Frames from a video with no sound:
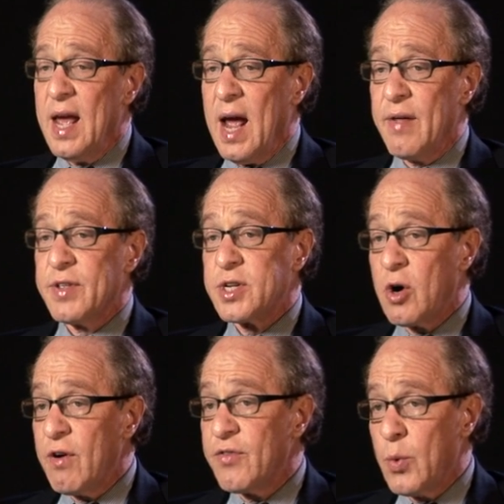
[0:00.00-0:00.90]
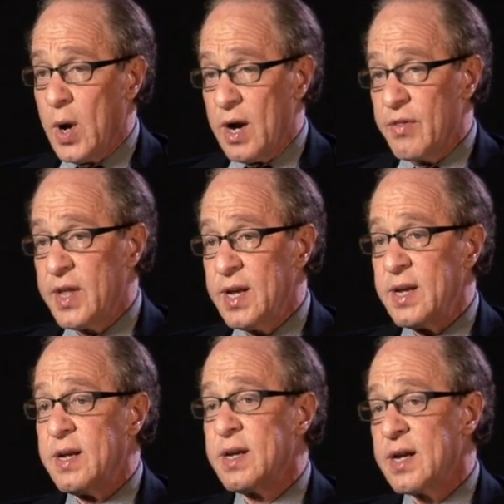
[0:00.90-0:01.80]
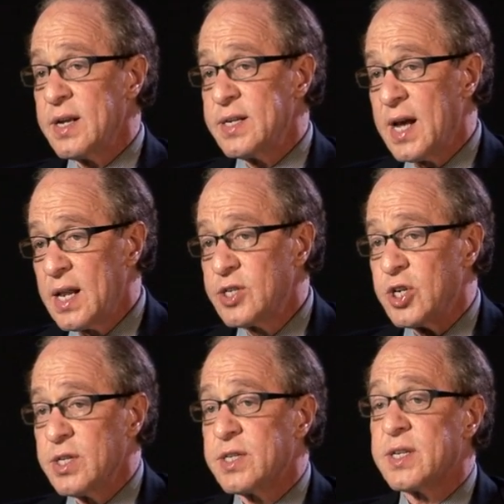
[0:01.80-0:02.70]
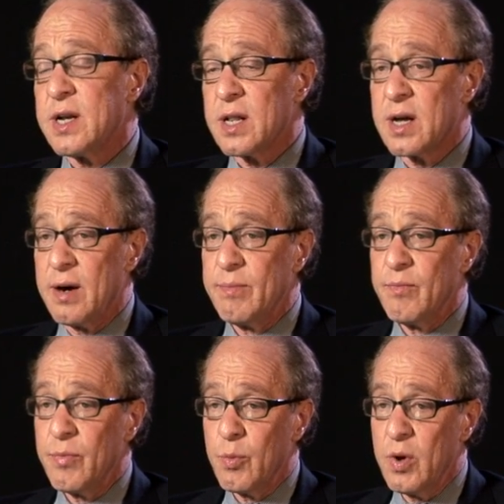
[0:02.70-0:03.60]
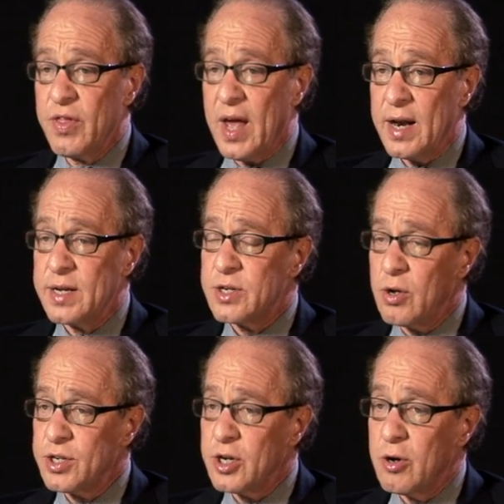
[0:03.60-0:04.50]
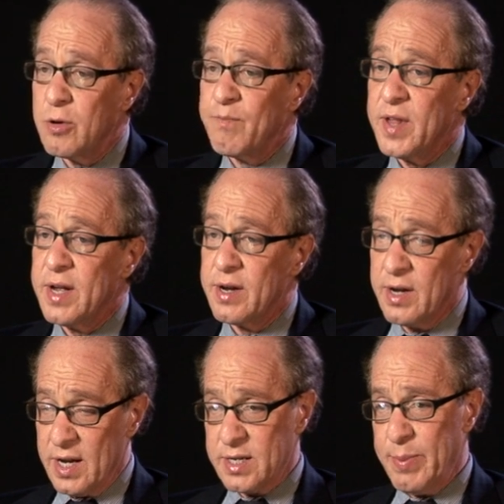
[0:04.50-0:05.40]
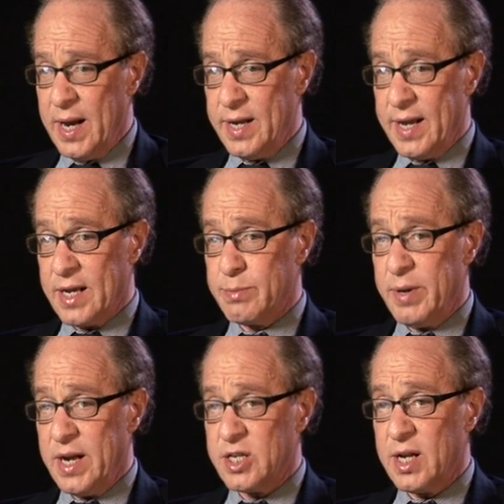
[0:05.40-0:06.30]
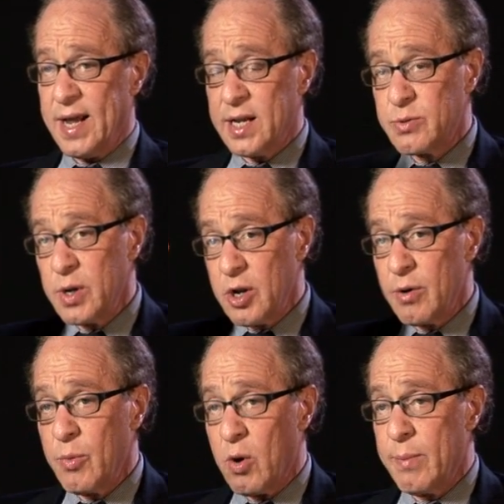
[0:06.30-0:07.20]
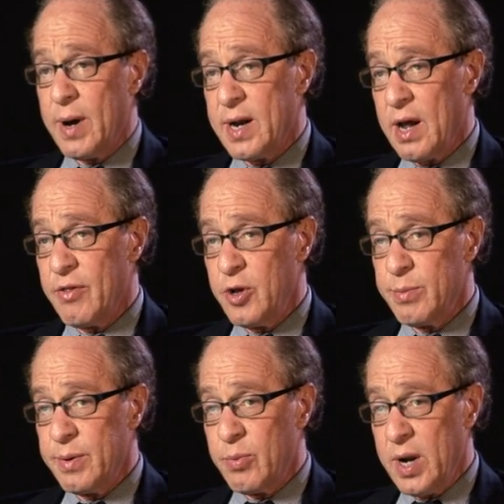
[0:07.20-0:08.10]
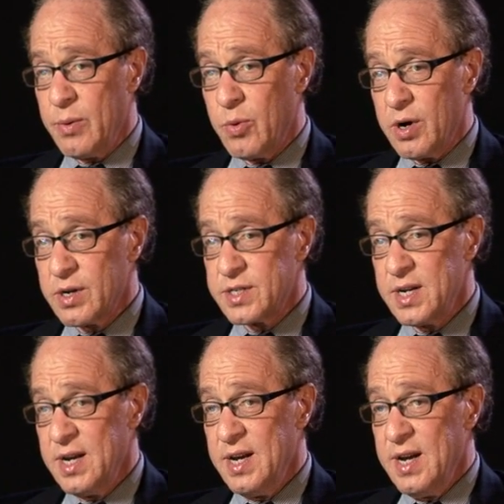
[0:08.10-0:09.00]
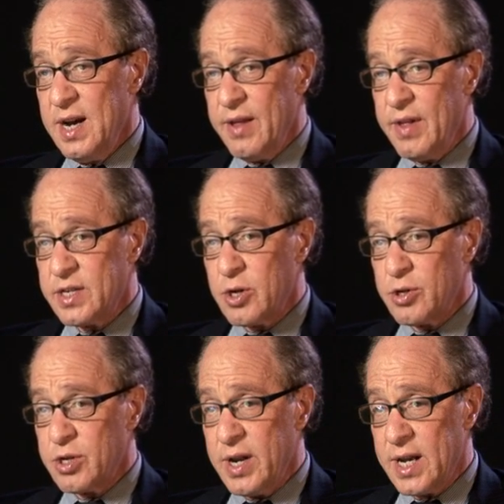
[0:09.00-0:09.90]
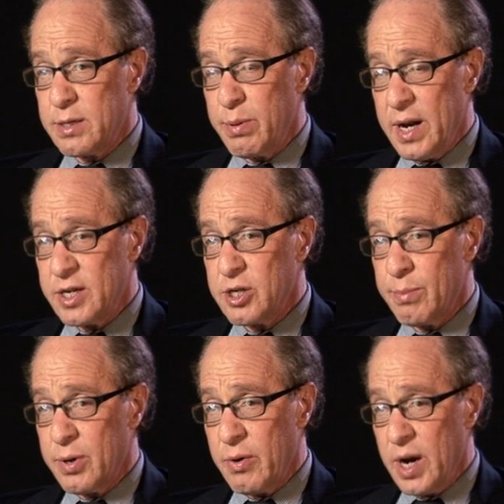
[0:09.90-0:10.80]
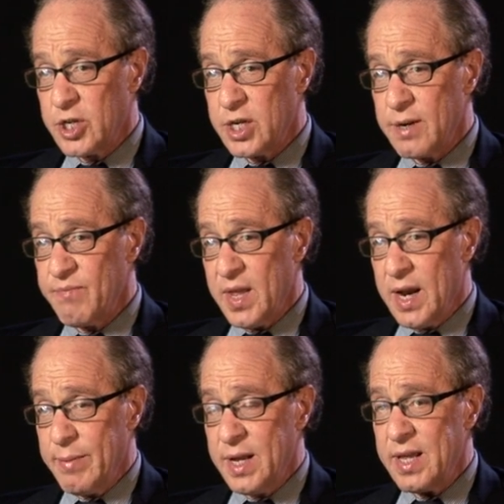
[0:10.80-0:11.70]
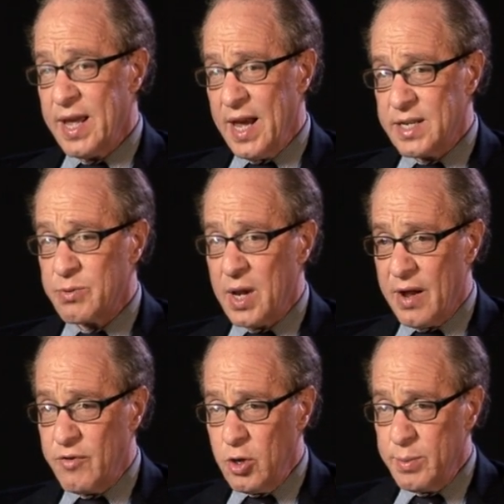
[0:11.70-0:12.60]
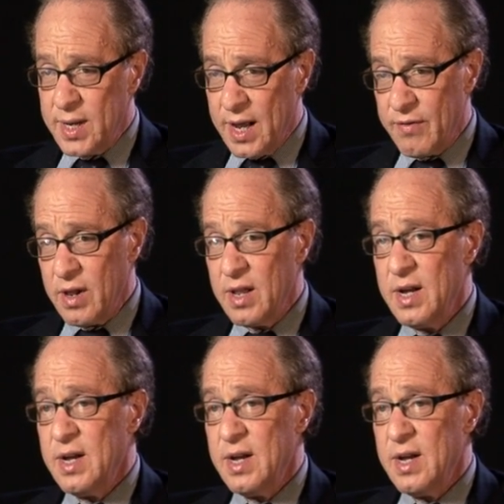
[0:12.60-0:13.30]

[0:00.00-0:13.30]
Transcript: and the software, the intelligence that'll come with that is also expanding exponentially as we learn more about how the human brain works. And that's also an exponential progression. And I make the case we'll have human level